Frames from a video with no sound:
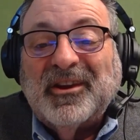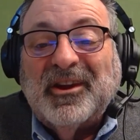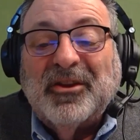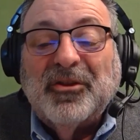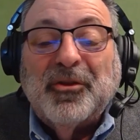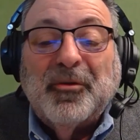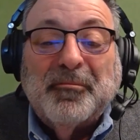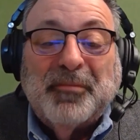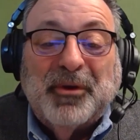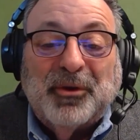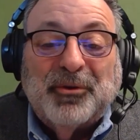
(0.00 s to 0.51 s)
in
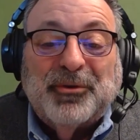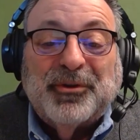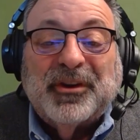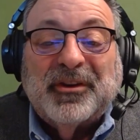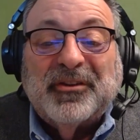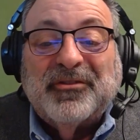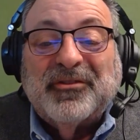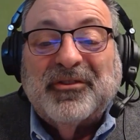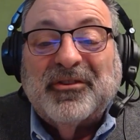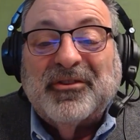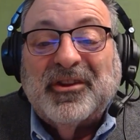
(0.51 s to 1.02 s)
the
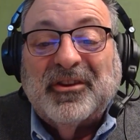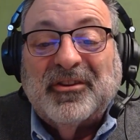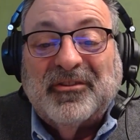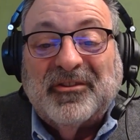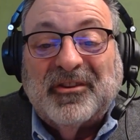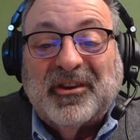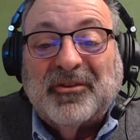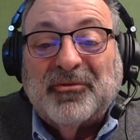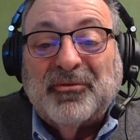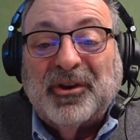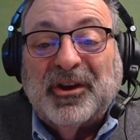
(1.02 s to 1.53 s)
buildings that
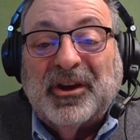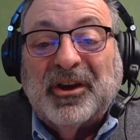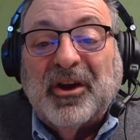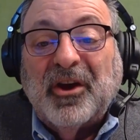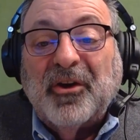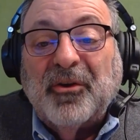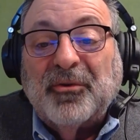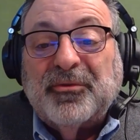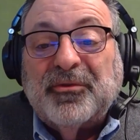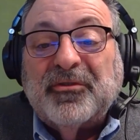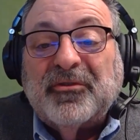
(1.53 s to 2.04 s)
Synchrony
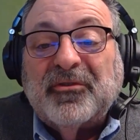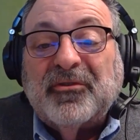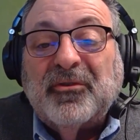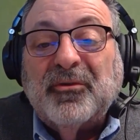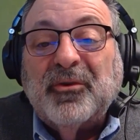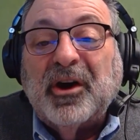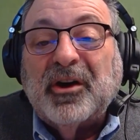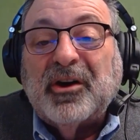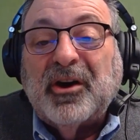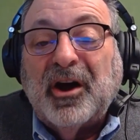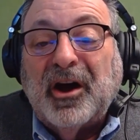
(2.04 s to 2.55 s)
owns to
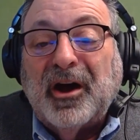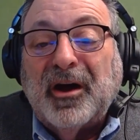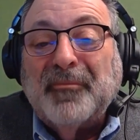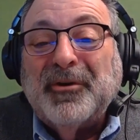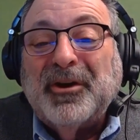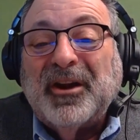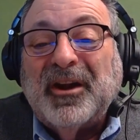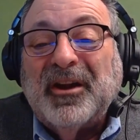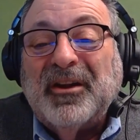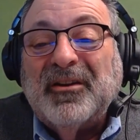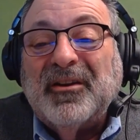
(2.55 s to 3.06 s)

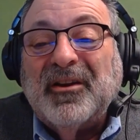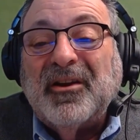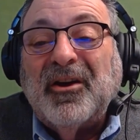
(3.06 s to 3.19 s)
accommodate